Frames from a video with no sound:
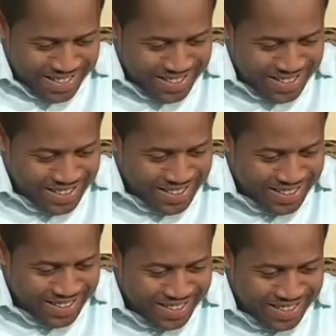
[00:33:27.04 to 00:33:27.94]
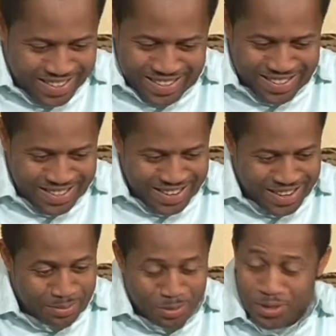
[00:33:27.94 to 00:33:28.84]
Sir,
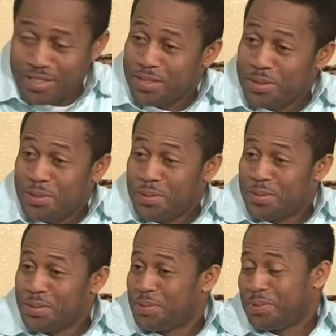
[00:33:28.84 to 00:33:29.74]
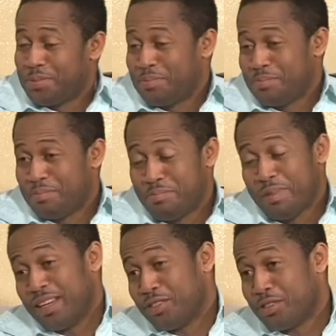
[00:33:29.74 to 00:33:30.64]
I am not a
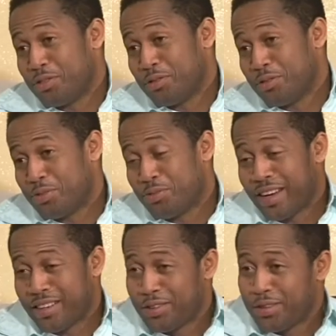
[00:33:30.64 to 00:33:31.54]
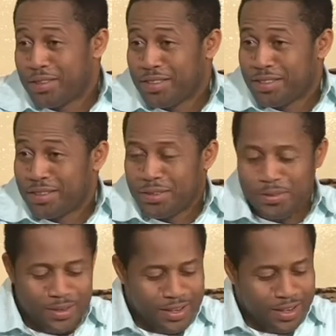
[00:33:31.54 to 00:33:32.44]
medical director, you know.
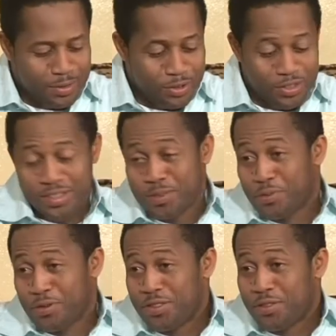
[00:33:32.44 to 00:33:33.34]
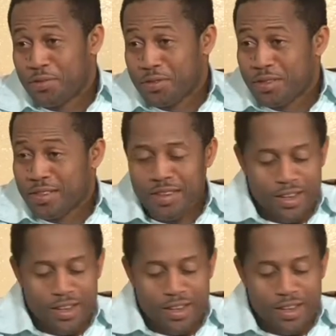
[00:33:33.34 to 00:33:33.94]
I'm just a police officer.